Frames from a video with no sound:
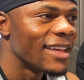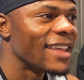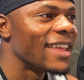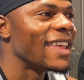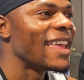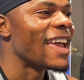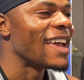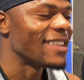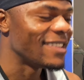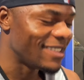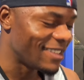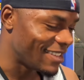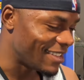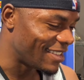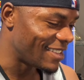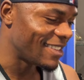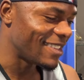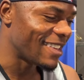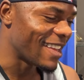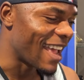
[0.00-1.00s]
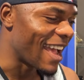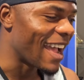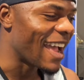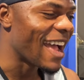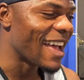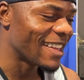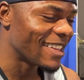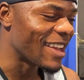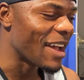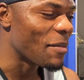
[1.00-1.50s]
yes, I
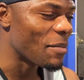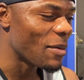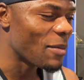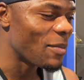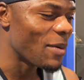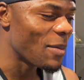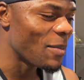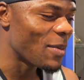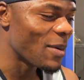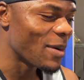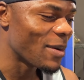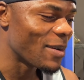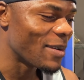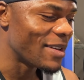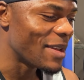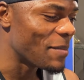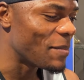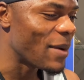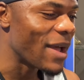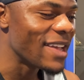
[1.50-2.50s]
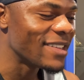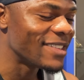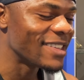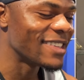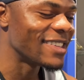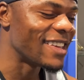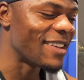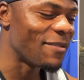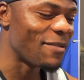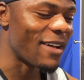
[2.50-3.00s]
got a couple people on the
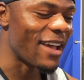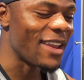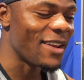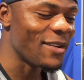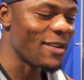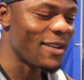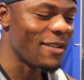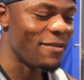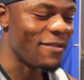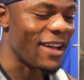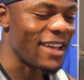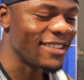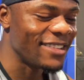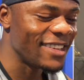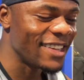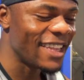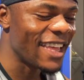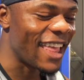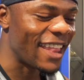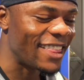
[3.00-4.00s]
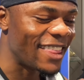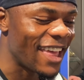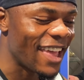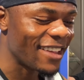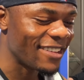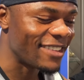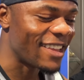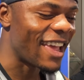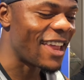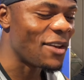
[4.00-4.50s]
patients. If I see they
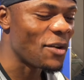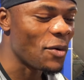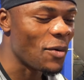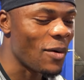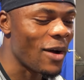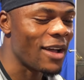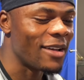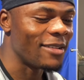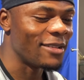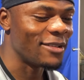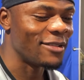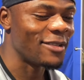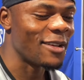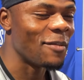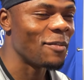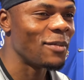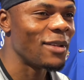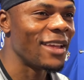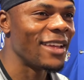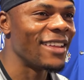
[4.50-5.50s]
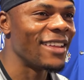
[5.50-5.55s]
test, I know why it's something